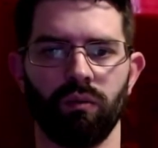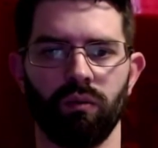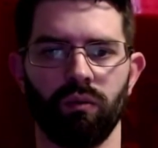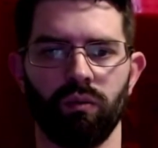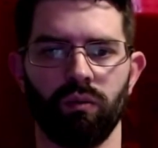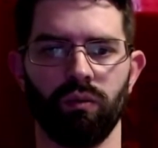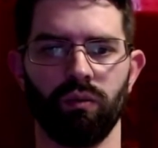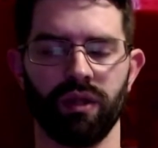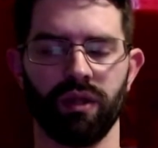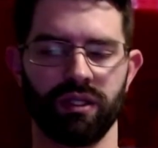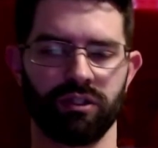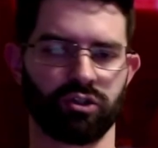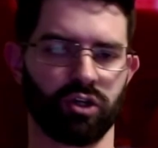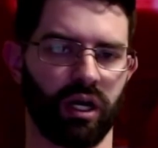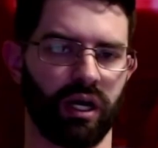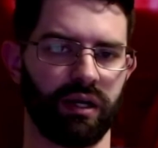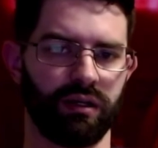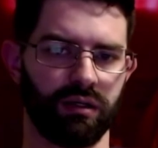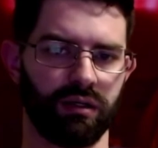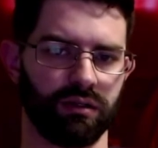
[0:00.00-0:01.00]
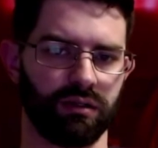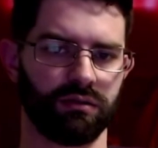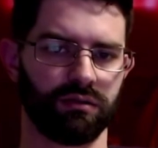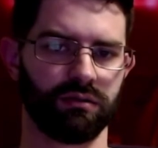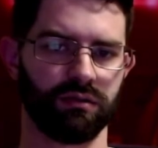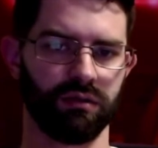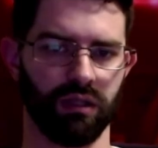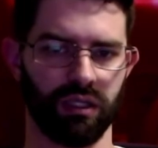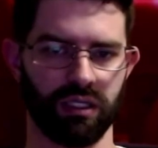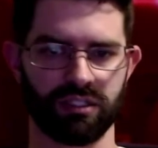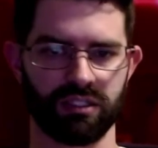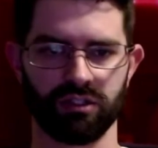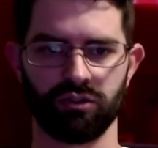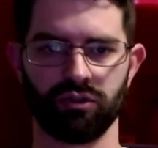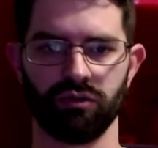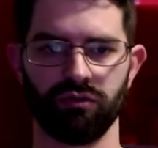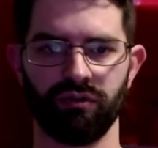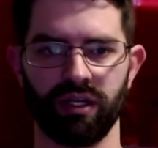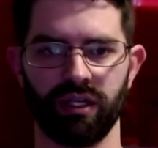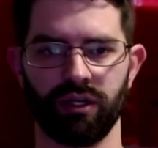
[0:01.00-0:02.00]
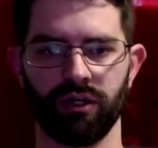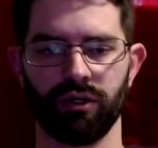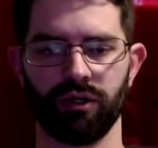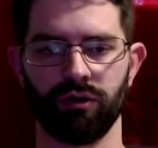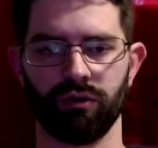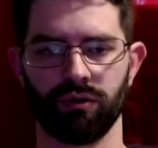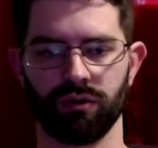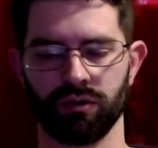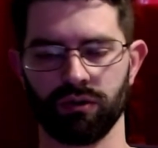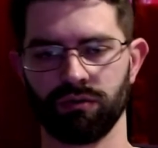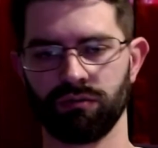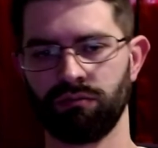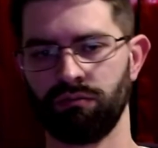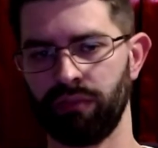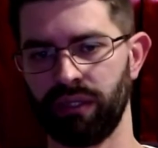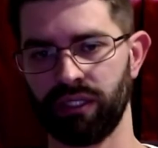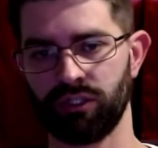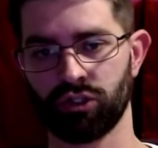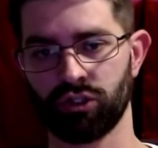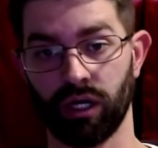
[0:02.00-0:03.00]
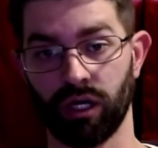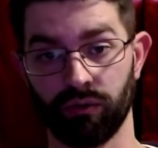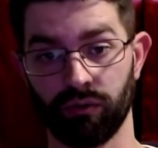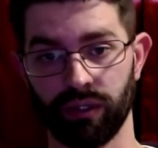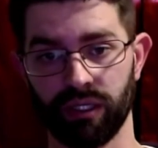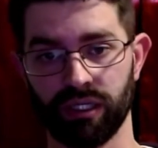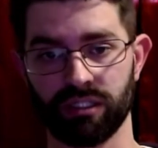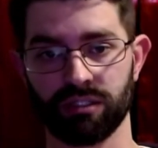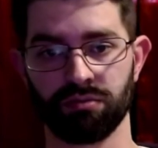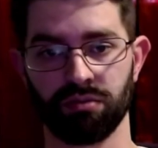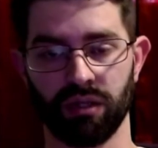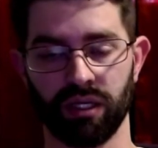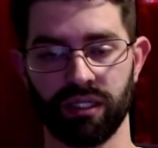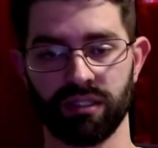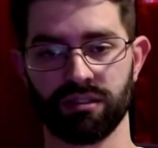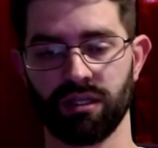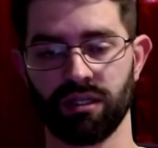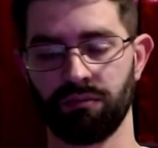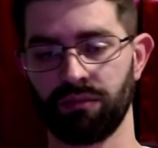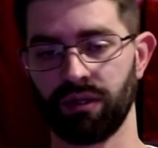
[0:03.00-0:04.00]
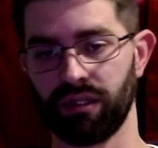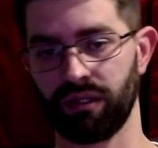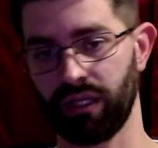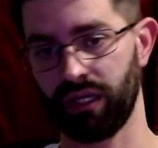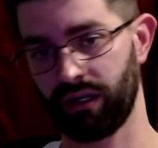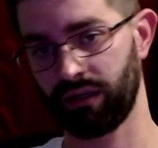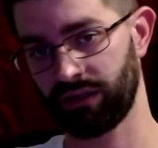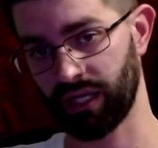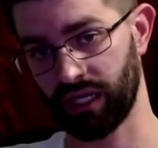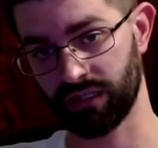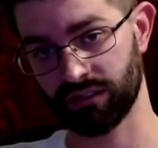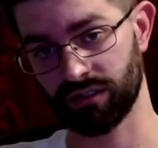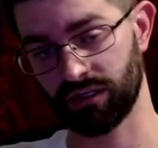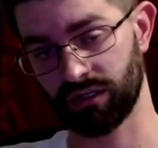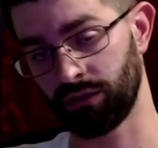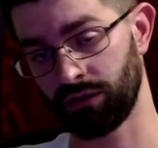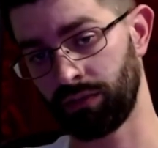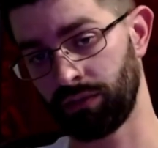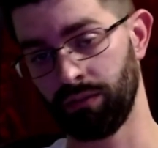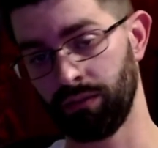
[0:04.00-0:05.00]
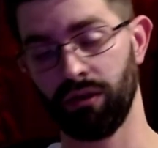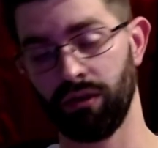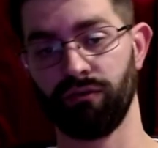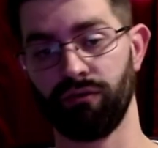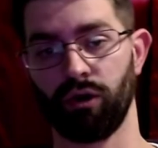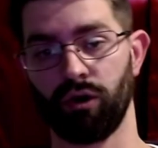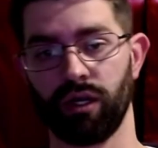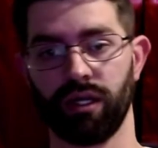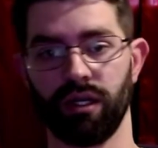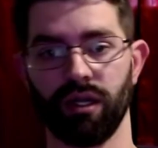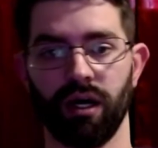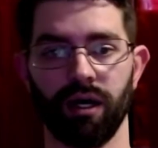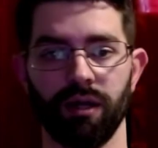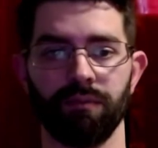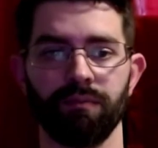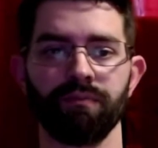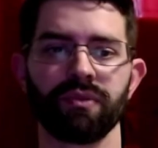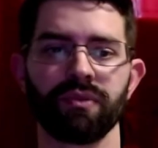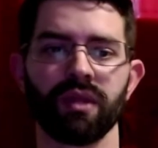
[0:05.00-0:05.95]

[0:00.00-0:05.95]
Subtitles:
than trying to listen to a video or me try to re-explain something that 1,000 other people have already done.